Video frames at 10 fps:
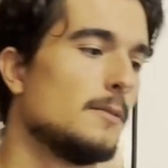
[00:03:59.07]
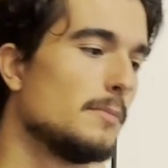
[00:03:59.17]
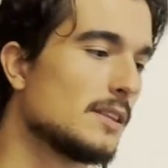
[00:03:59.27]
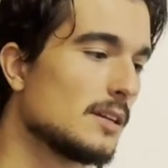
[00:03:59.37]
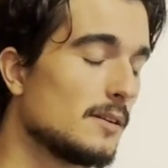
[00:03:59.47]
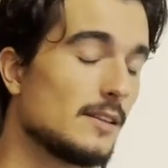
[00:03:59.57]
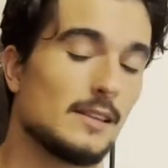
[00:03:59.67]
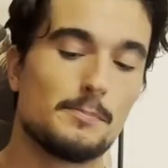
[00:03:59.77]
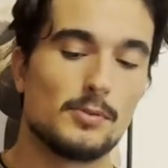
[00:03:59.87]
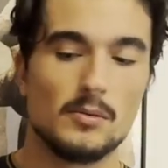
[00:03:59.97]
But
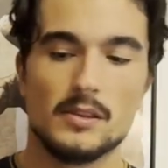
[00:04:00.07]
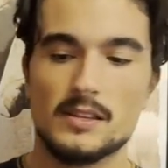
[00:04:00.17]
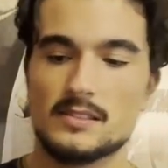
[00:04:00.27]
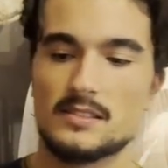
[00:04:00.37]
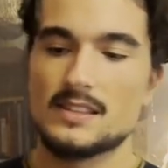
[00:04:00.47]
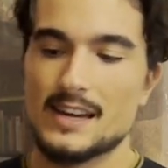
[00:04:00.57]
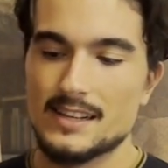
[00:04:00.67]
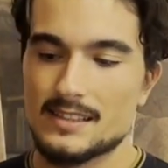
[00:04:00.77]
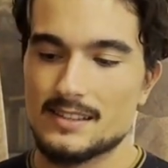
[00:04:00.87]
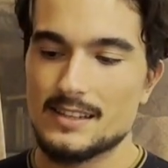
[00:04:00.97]
the problem with this is that
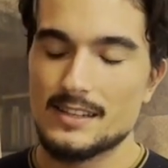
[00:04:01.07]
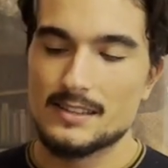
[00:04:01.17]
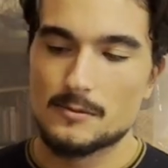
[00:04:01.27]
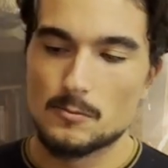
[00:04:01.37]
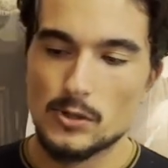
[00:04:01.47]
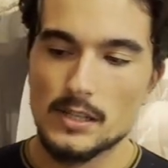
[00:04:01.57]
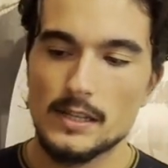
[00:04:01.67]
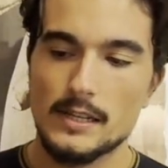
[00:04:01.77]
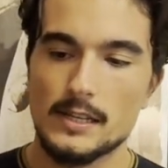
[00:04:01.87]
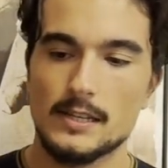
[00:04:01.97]
it
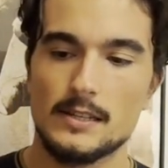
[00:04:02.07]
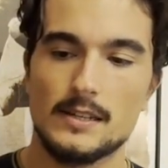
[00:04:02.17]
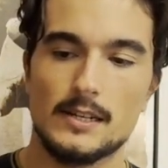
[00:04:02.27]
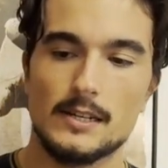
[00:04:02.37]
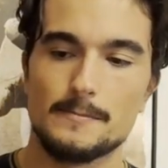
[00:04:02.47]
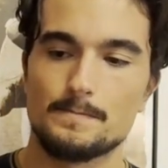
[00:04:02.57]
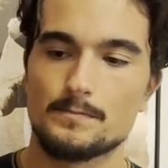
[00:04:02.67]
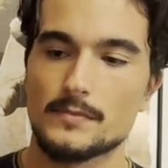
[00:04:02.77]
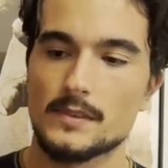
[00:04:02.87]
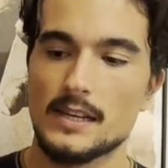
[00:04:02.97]
really
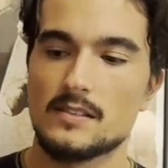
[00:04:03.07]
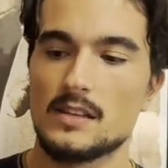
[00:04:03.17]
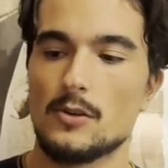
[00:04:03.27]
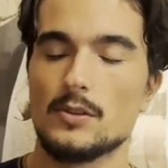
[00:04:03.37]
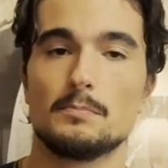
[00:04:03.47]
takes down the